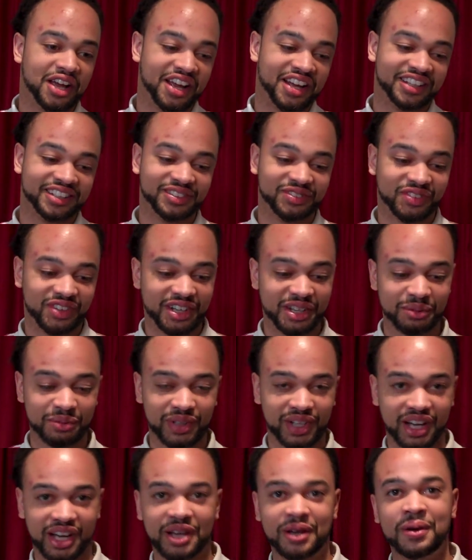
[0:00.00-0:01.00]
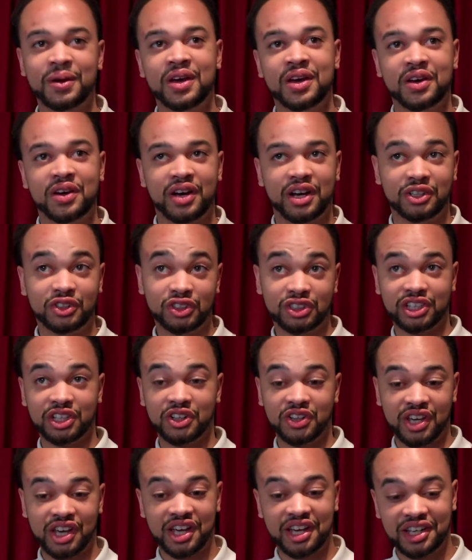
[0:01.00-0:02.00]
It's funny, but like, I used to
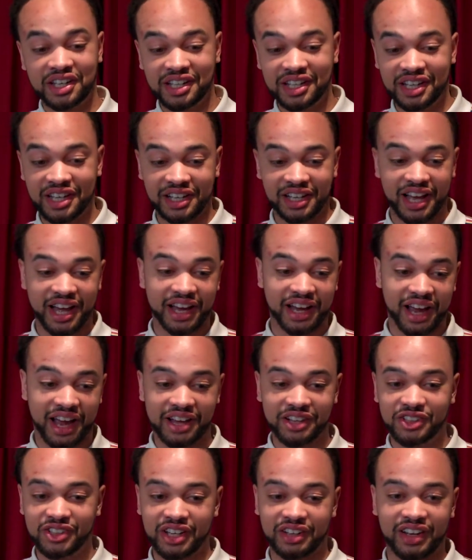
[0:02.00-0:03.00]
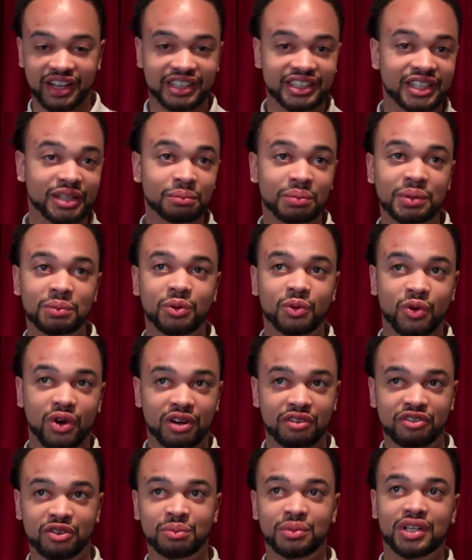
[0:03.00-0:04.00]
sell candy, and like I used to have like 10 people
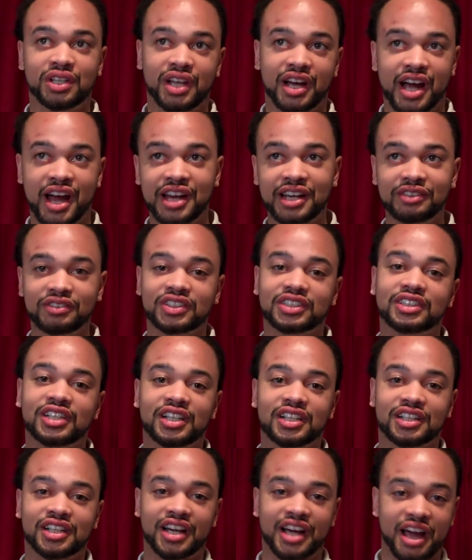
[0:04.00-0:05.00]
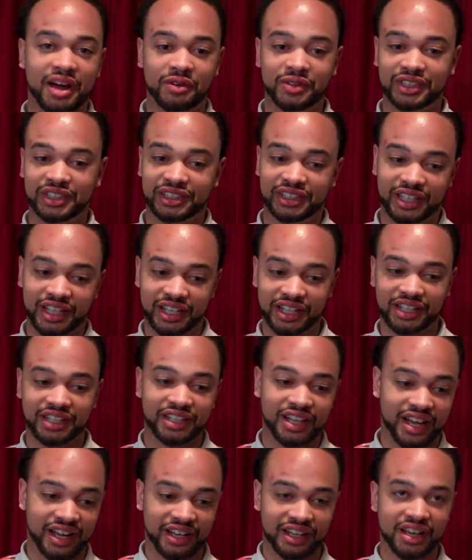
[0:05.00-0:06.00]
work for me. Like, I didn't even sell it. Like, I would just get it
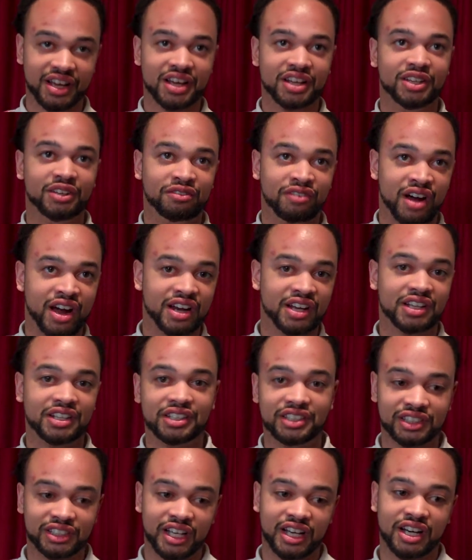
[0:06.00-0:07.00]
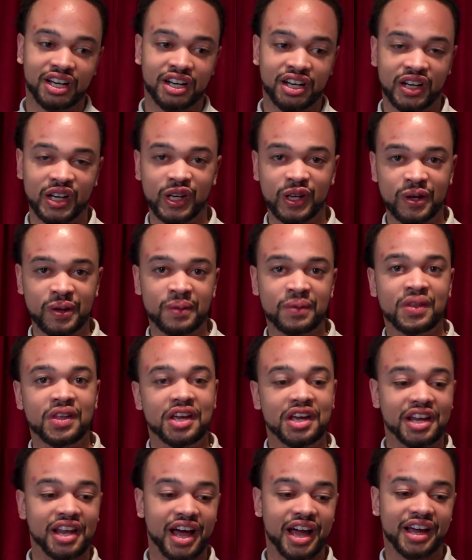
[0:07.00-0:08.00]
and like divide it and just take a cut.
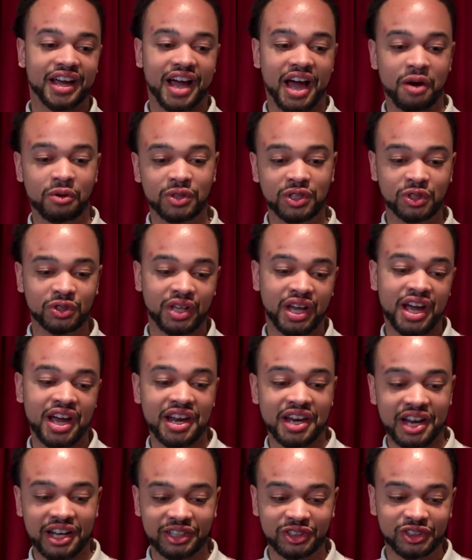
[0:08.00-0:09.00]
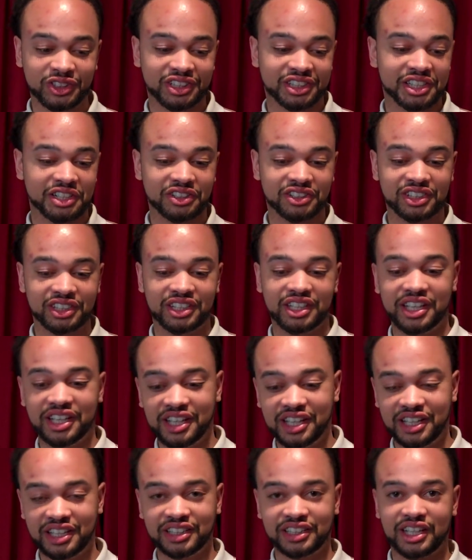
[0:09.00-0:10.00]
And like, I would do that, and I used to sell
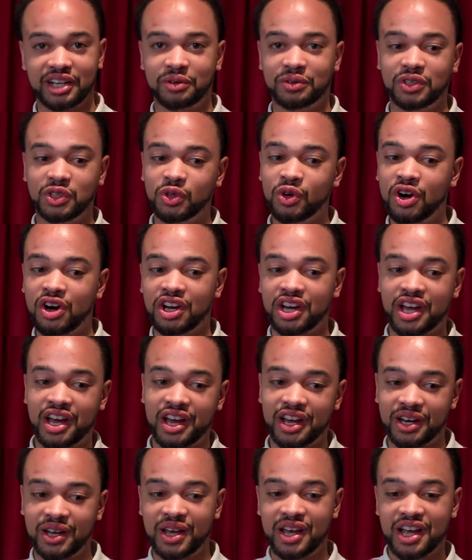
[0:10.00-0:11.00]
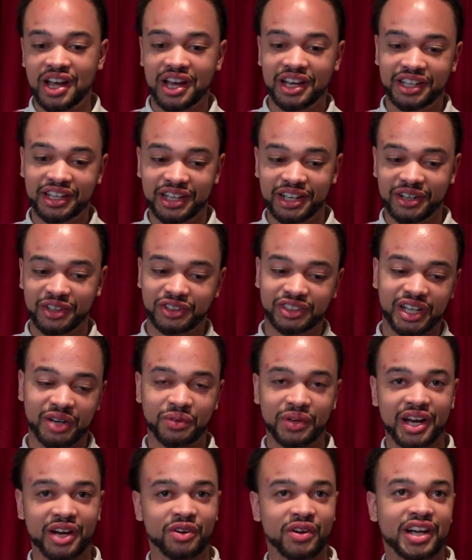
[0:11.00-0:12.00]
CDs, and I would do all that. And then it was
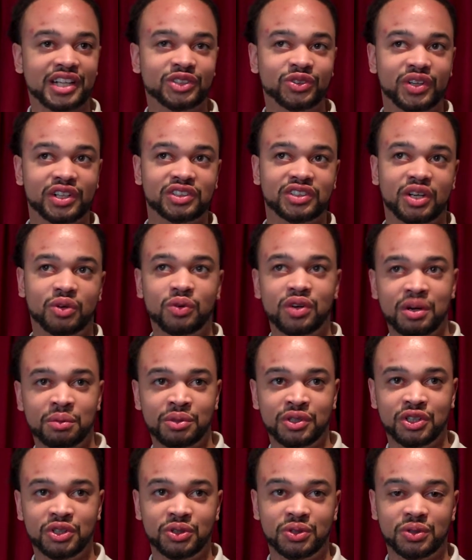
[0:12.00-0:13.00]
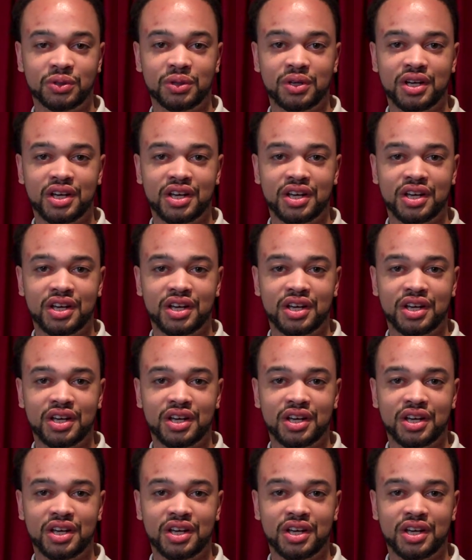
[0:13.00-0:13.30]
like, when I graduated, it was like, what am I gonna do?